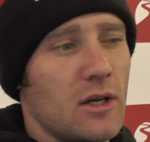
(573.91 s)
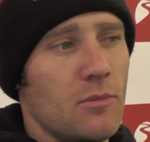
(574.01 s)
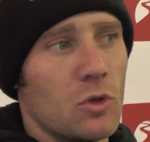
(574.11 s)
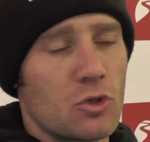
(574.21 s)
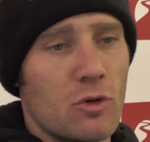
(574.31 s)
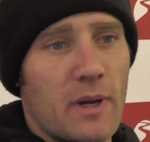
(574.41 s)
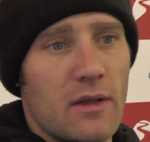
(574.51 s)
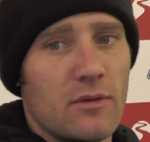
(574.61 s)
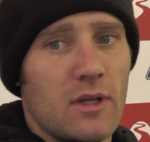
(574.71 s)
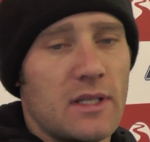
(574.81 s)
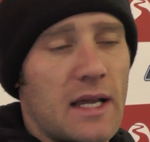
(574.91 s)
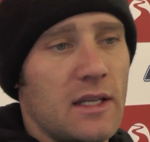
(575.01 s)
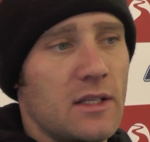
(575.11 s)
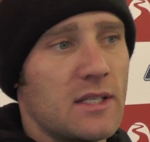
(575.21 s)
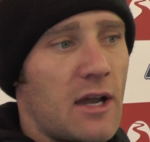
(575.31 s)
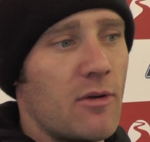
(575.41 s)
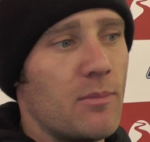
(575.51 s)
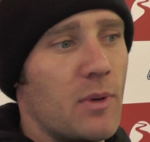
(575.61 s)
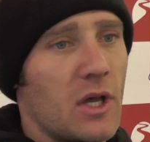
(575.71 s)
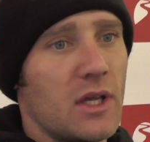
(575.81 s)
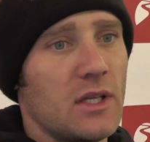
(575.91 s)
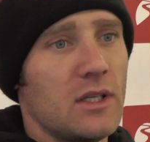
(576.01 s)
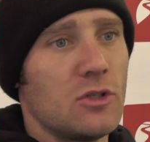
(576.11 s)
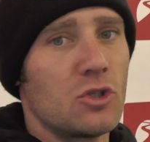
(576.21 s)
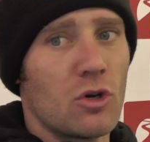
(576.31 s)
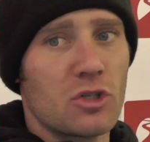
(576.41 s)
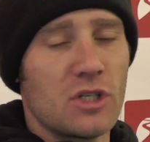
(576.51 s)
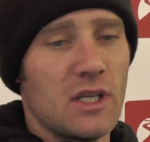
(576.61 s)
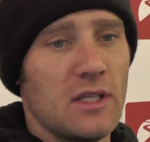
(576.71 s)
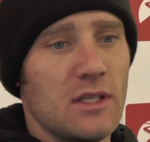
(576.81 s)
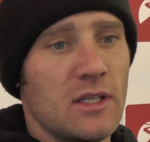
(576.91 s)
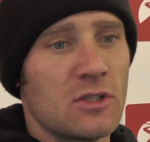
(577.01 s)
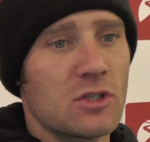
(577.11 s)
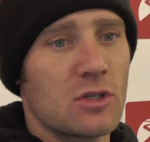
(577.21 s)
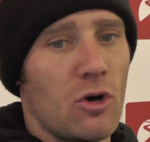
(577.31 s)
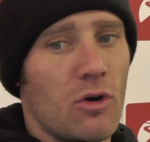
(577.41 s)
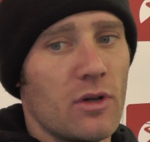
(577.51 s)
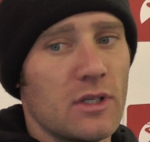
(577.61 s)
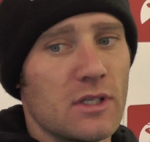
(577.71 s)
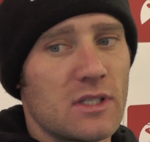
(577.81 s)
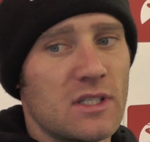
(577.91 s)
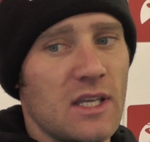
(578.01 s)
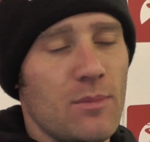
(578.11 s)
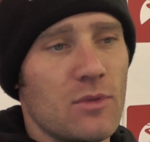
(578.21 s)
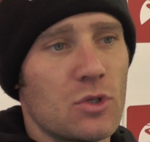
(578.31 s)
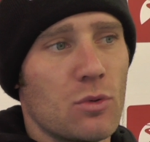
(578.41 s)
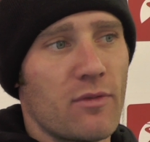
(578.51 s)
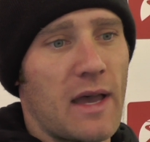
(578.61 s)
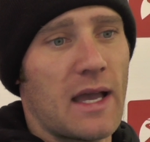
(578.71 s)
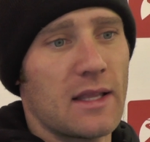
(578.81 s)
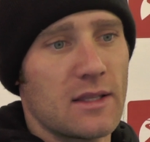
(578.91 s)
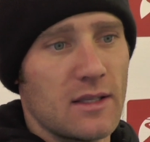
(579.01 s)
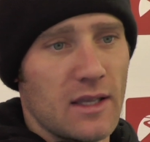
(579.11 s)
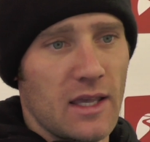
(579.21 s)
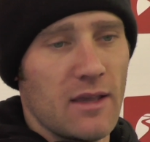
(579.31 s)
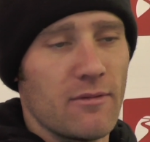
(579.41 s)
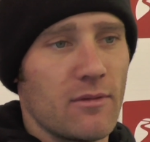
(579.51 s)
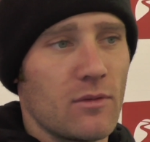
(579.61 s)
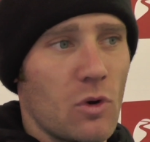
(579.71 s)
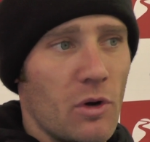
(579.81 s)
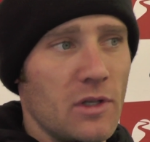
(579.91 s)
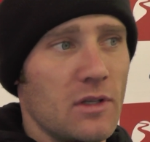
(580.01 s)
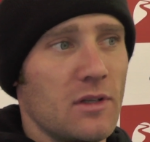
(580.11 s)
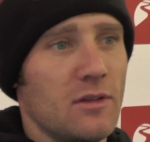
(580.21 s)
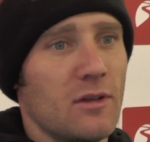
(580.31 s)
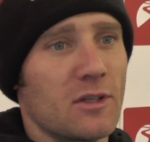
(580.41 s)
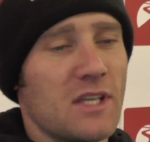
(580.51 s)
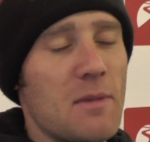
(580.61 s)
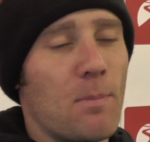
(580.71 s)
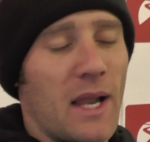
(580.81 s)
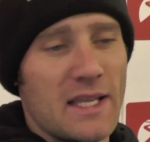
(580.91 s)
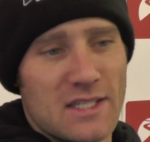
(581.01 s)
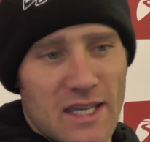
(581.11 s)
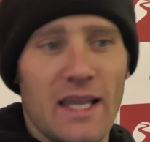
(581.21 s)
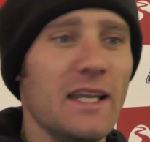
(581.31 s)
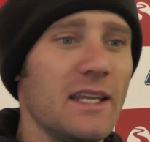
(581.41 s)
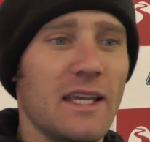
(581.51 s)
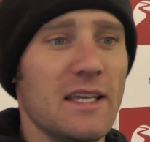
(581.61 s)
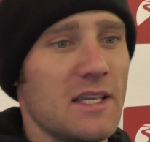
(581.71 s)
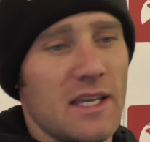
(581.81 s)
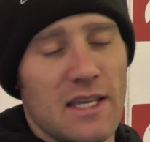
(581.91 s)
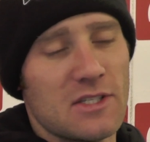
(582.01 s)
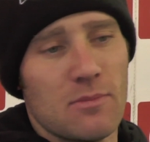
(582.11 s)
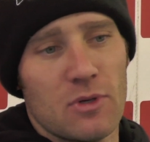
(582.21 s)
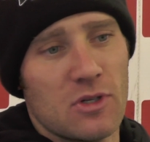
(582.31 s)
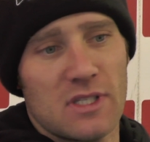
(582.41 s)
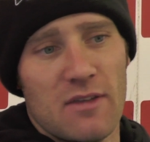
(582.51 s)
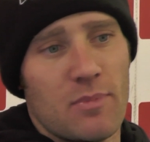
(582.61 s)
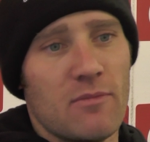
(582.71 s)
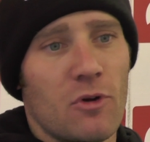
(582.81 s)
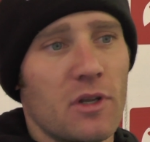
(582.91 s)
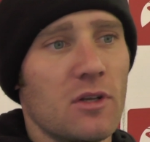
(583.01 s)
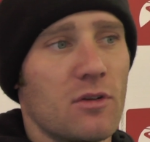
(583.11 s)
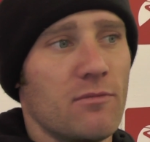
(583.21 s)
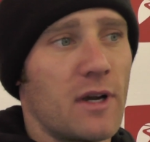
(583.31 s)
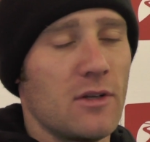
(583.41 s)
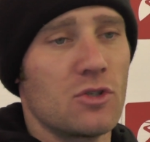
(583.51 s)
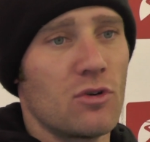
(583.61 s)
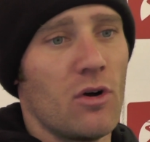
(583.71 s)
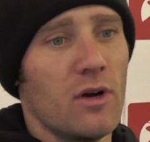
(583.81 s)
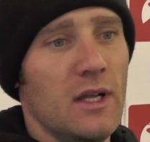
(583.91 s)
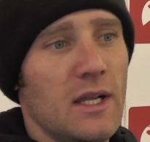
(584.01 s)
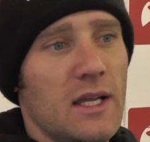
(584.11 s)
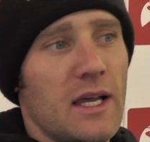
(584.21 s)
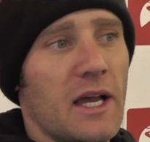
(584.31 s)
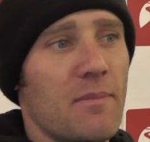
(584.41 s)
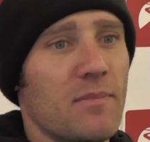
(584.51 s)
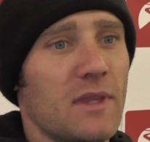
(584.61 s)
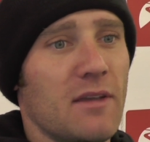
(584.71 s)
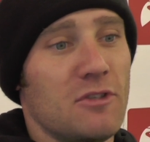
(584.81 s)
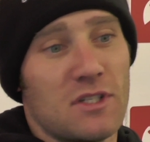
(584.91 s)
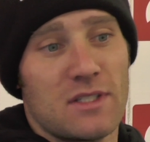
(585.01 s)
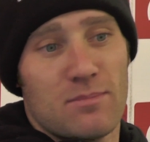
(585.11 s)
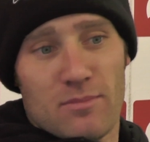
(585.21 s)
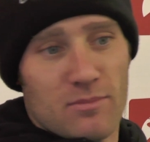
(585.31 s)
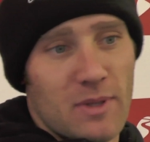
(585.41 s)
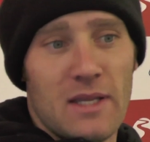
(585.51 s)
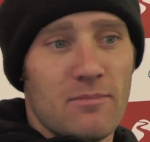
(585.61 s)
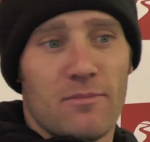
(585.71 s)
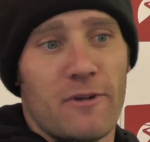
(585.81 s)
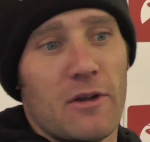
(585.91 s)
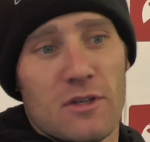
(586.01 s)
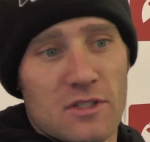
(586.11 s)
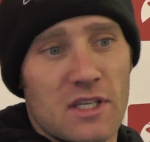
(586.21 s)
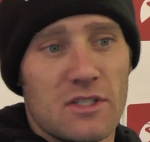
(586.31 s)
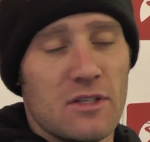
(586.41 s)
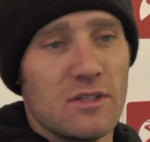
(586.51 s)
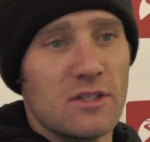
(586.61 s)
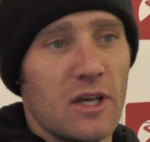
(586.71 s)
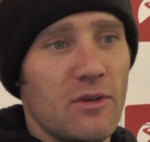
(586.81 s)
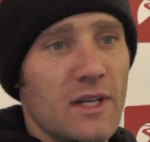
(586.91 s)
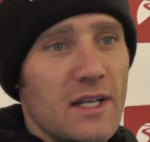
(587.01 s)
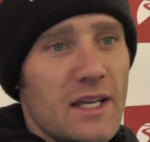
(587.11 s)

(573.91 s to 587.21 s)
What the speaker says: not sure about Danny and Tarrant, but Josh in Scott seem to have had it quite, I say plain sailing, it isn't, because they've been riding very strong. They've just been very consistent, so